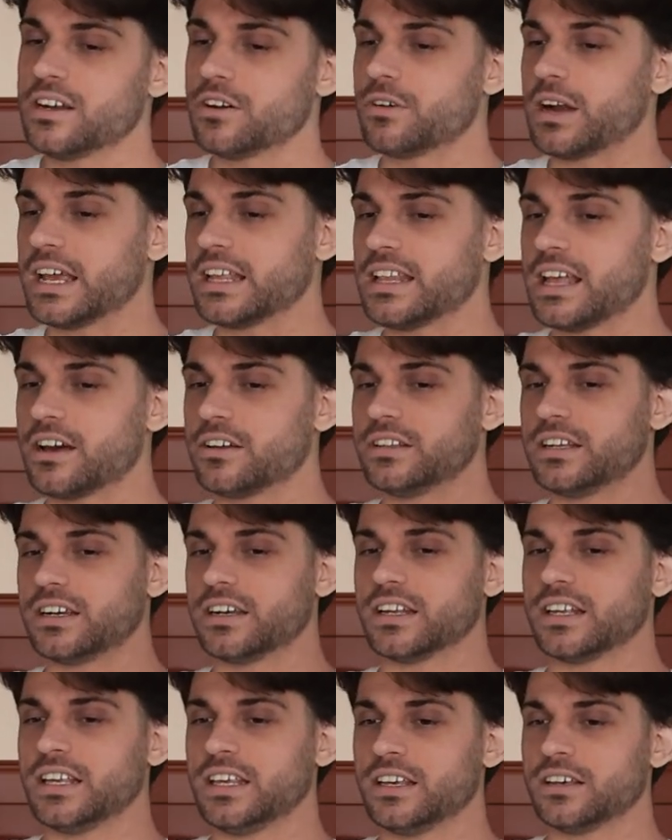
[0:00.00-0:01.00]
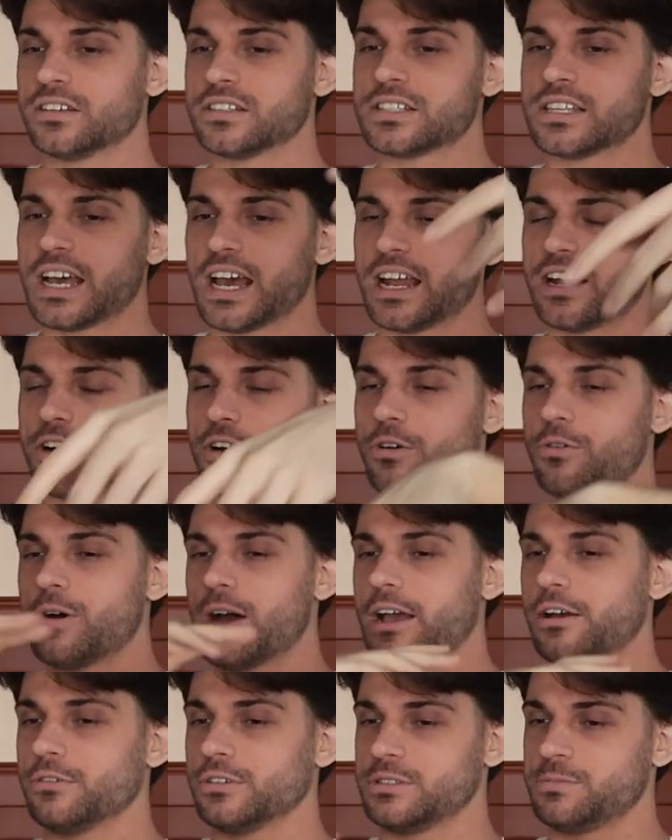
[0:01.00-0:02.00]
Right now they're heels. I don't know
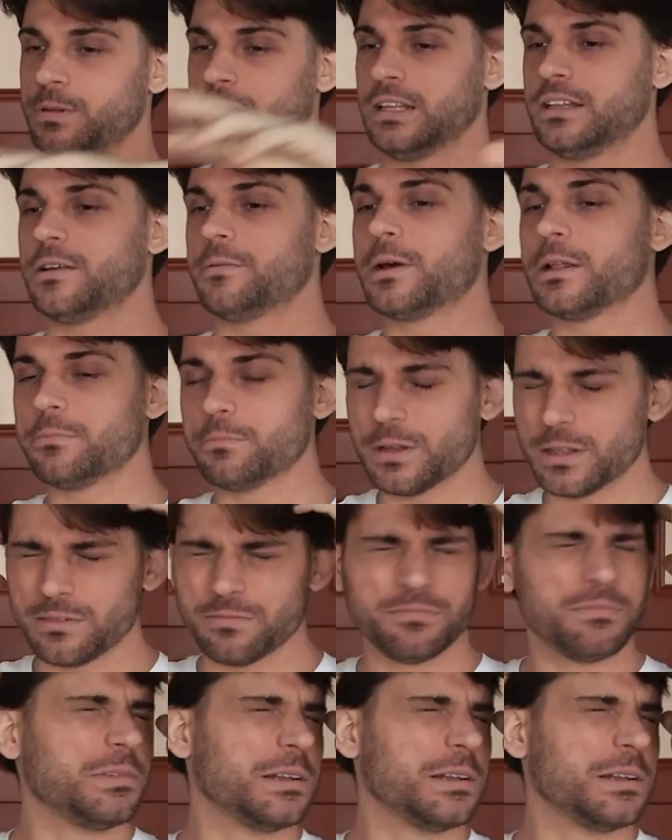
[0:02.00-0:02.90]
why I would split them up, but